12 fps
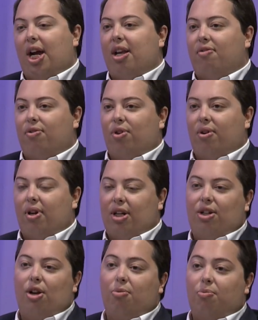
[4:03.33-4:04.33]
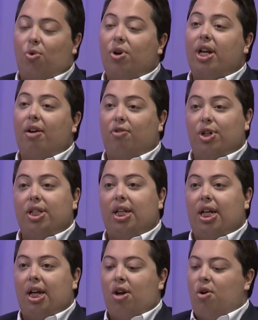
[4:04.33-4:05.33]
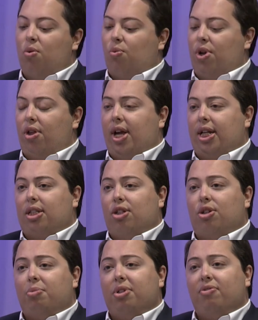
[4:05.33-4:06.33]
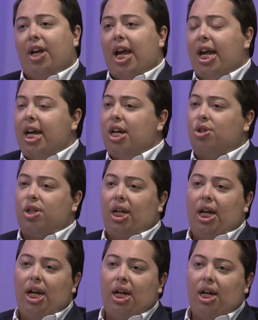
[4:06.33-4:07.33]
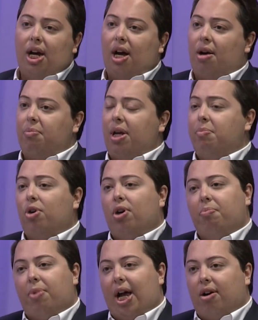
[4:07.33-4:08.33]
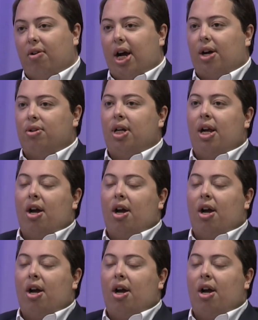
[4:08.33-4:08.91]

And if you know more diversity, whether that's in terms of age, income, immigrant background,